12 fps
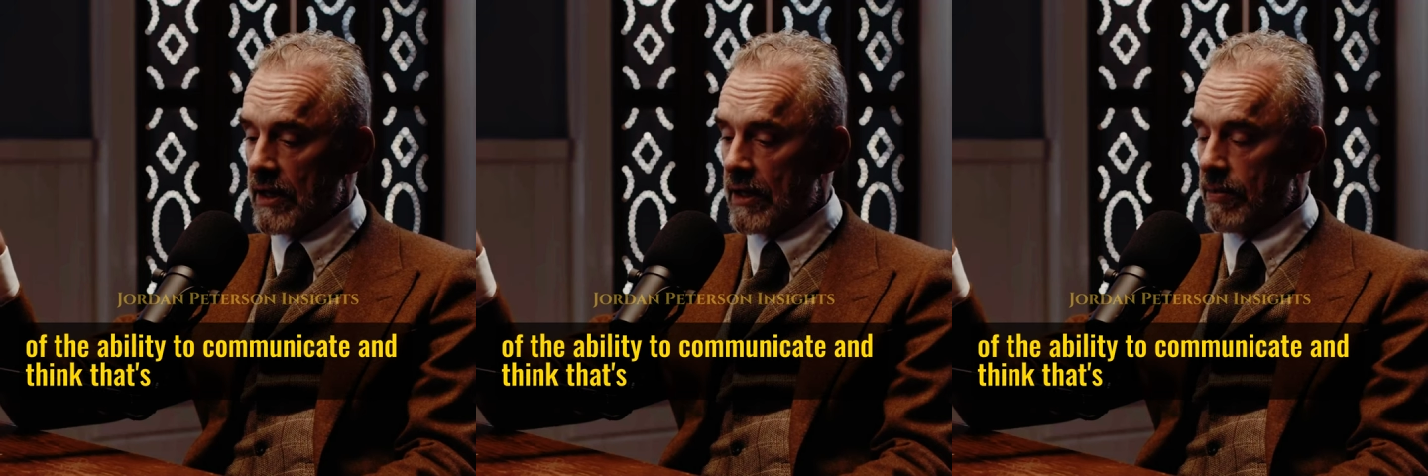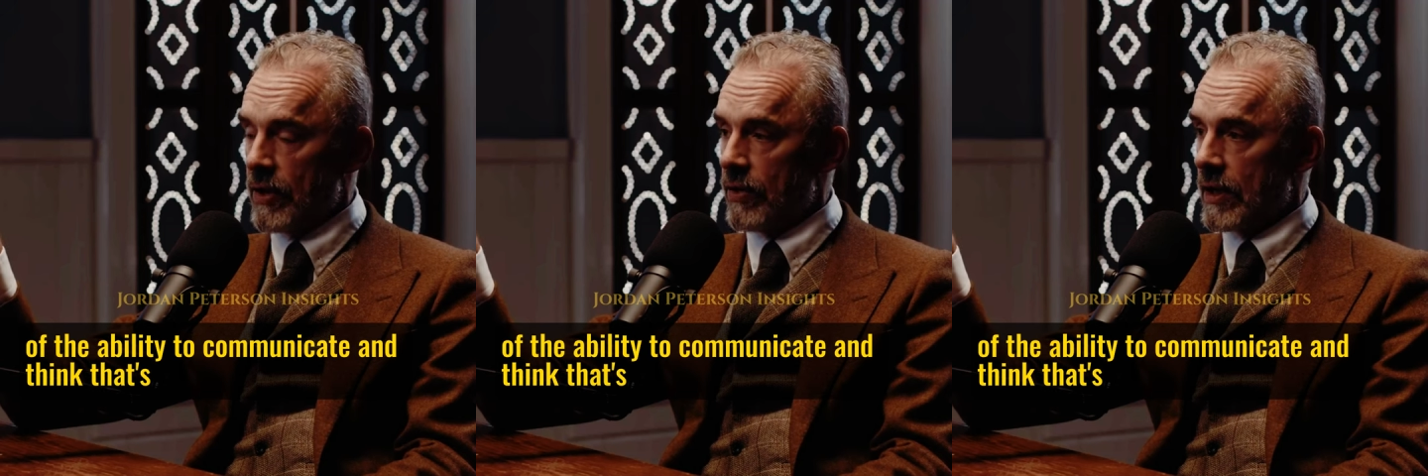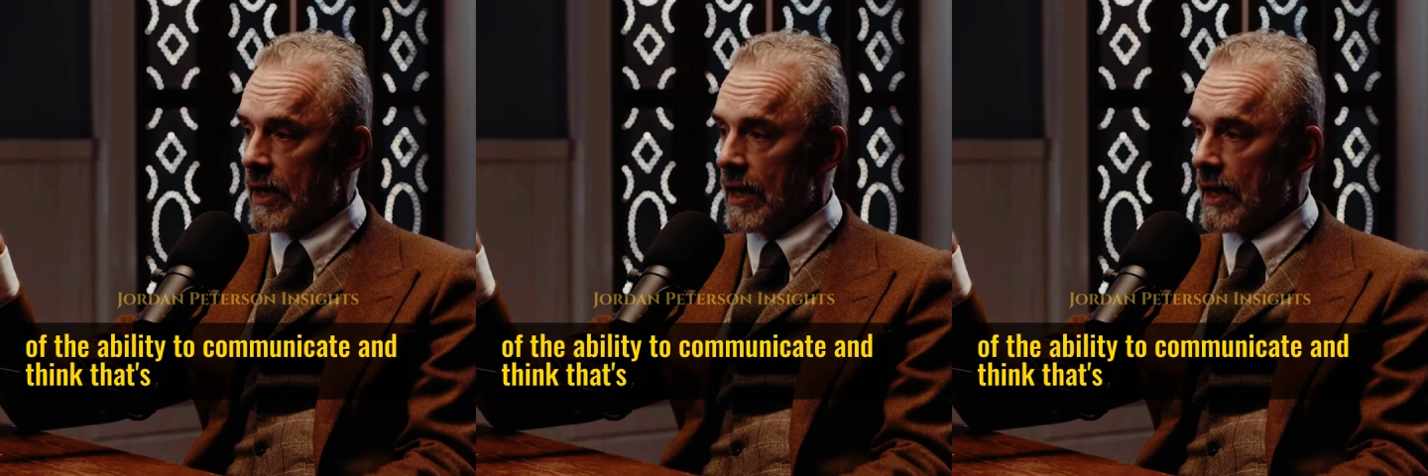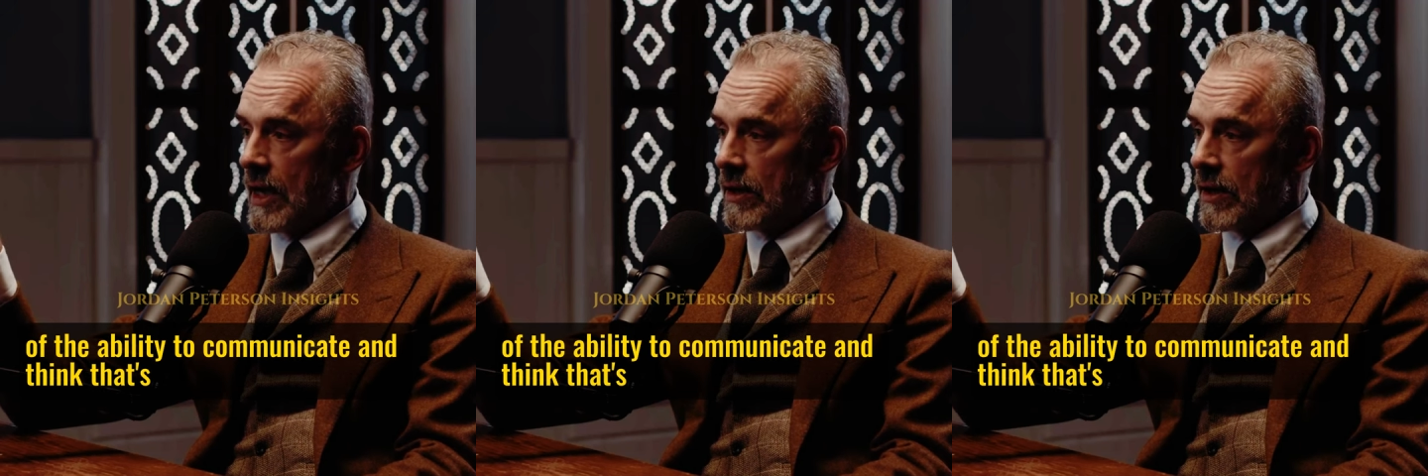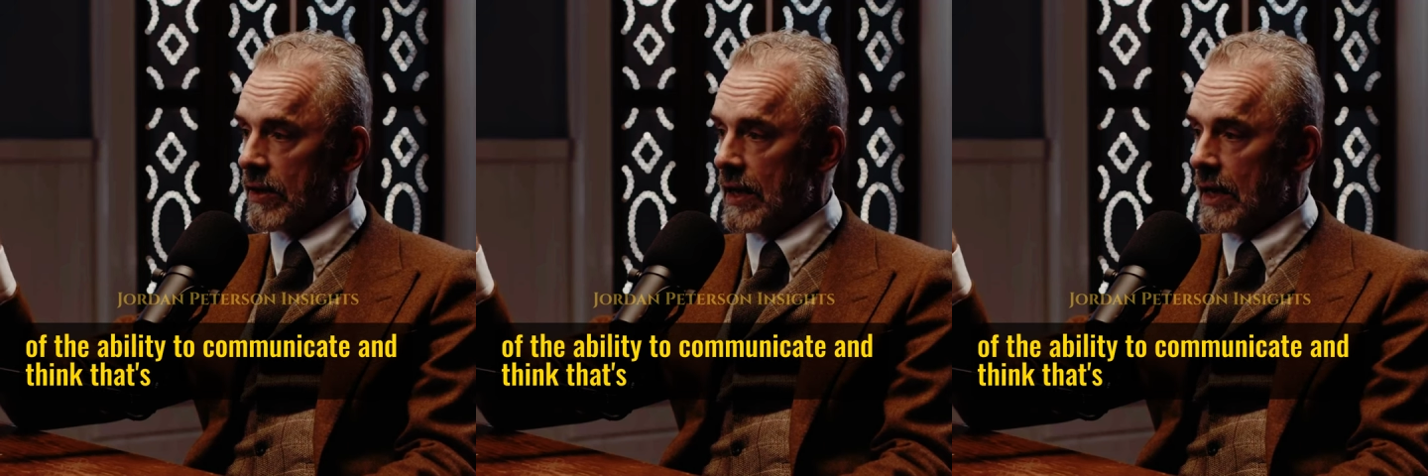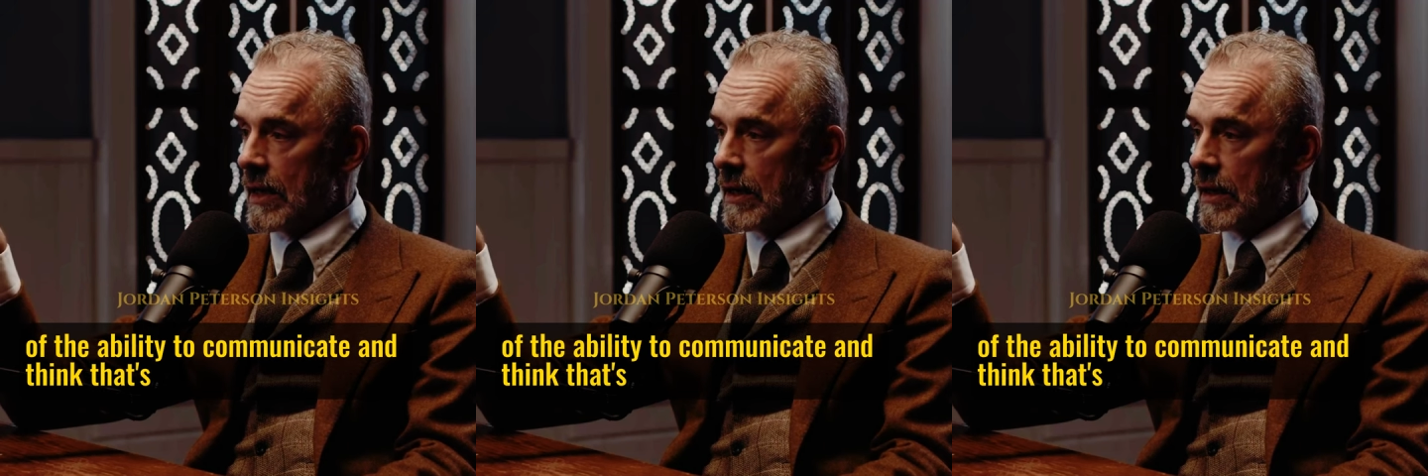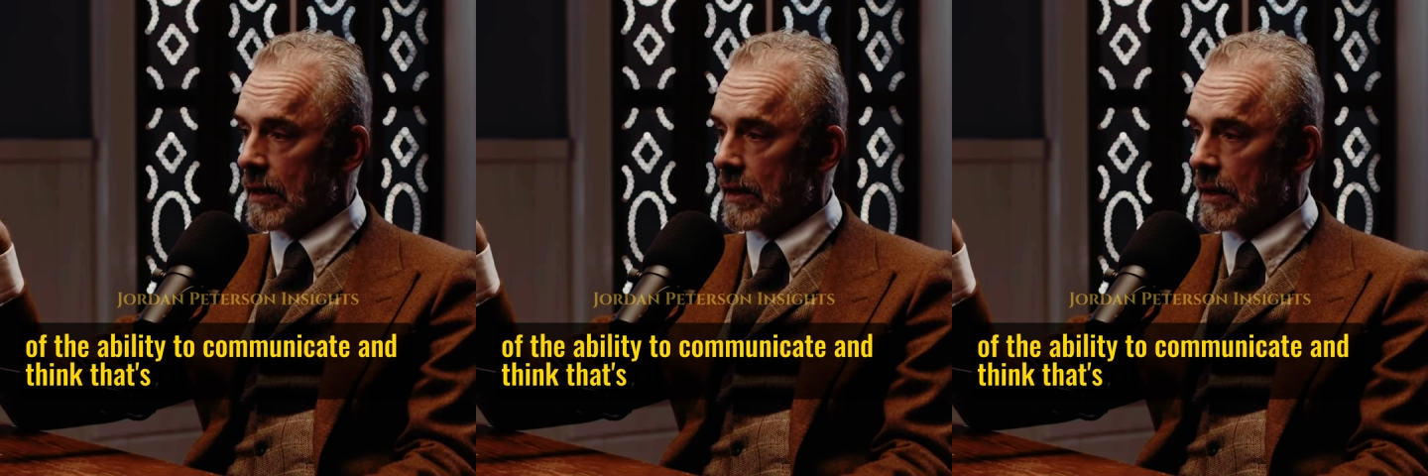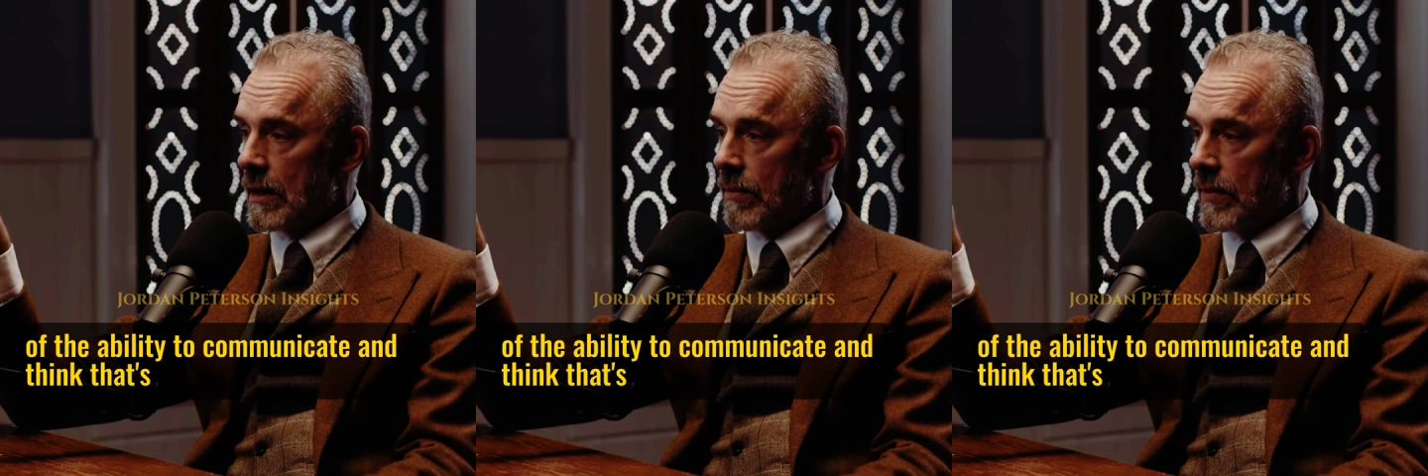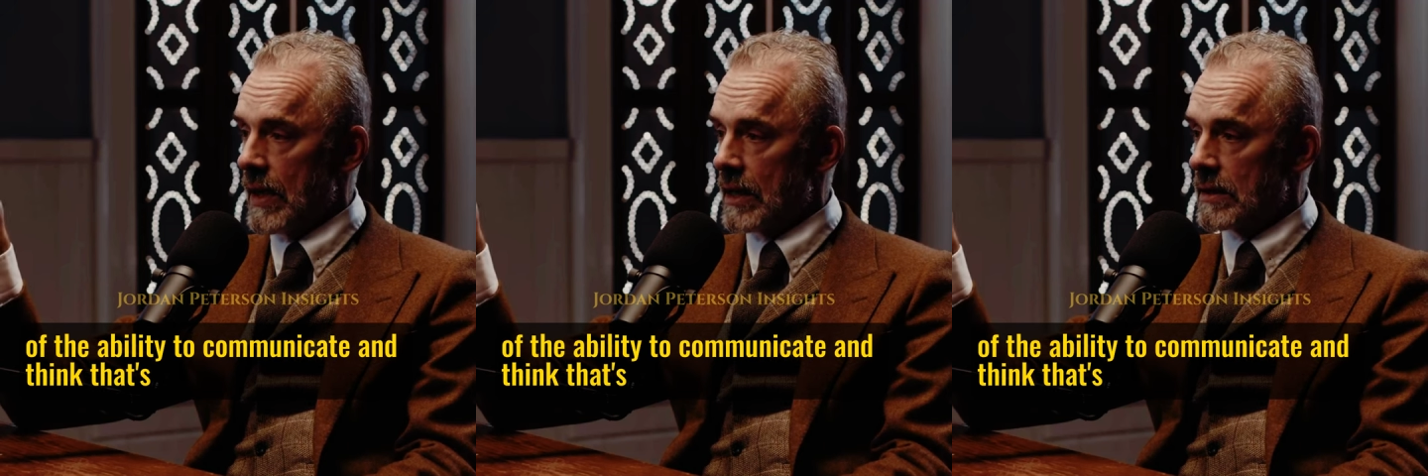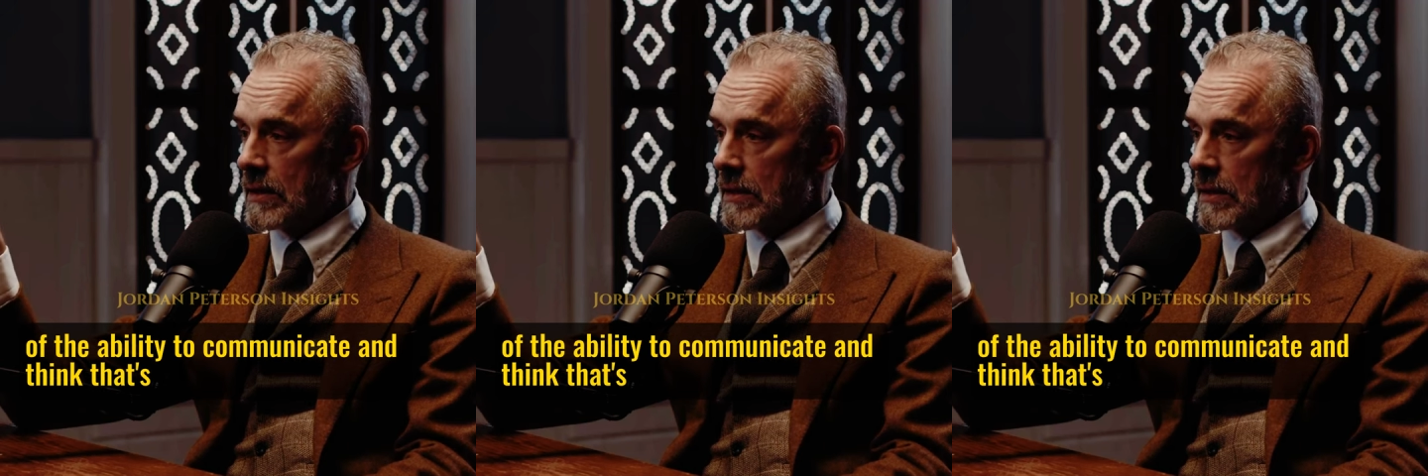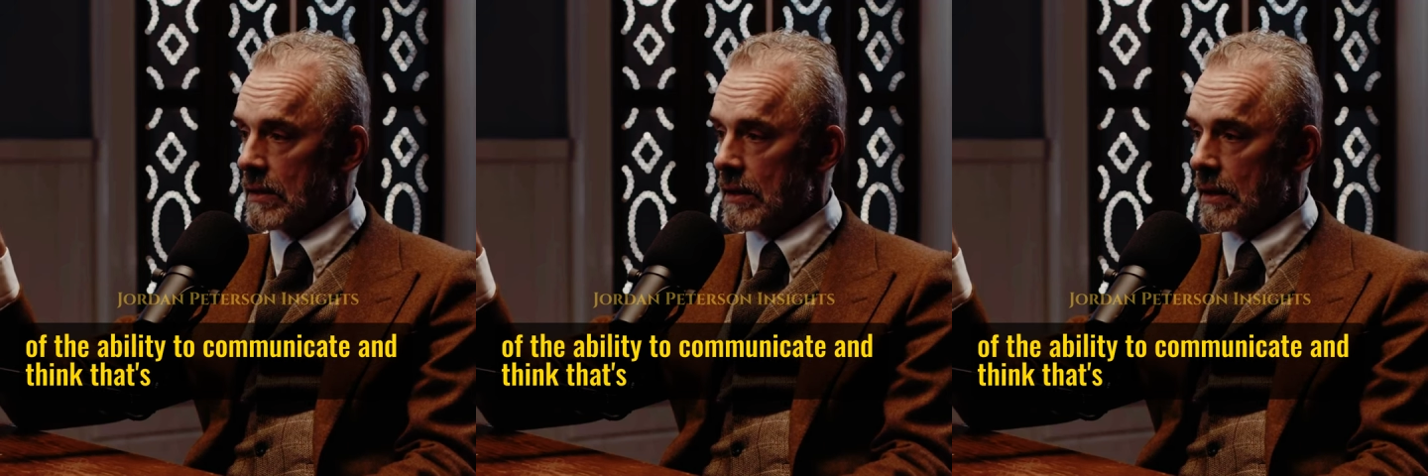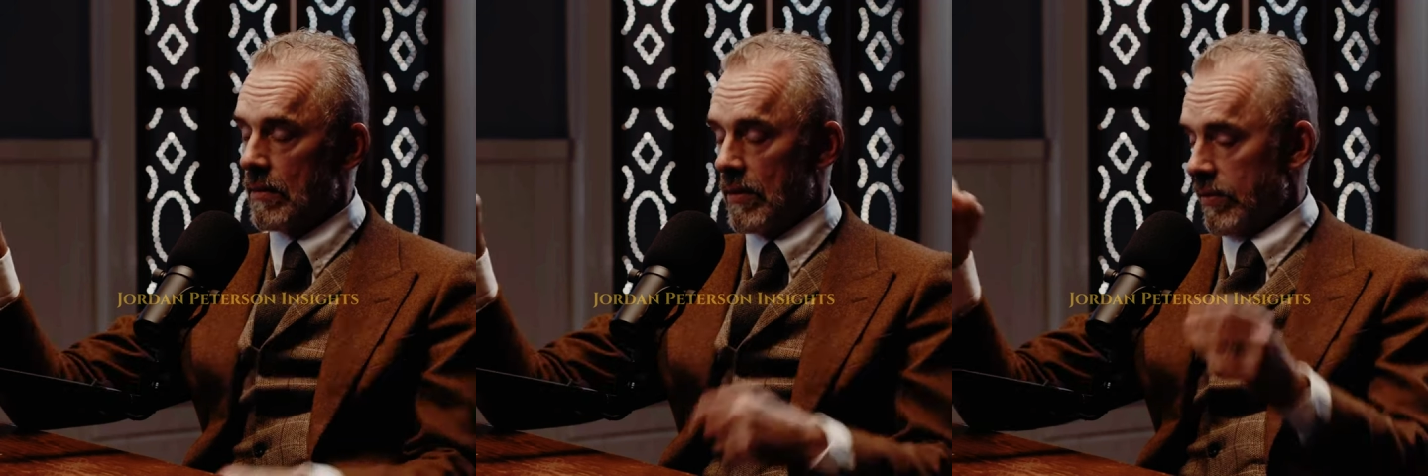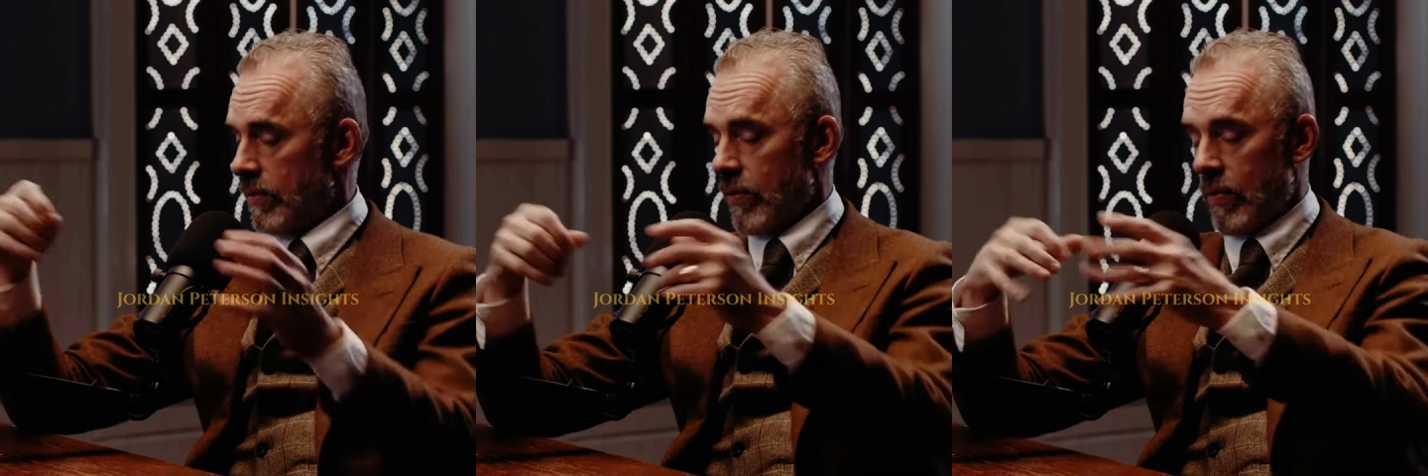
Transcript: to communicate and to think, um, that's a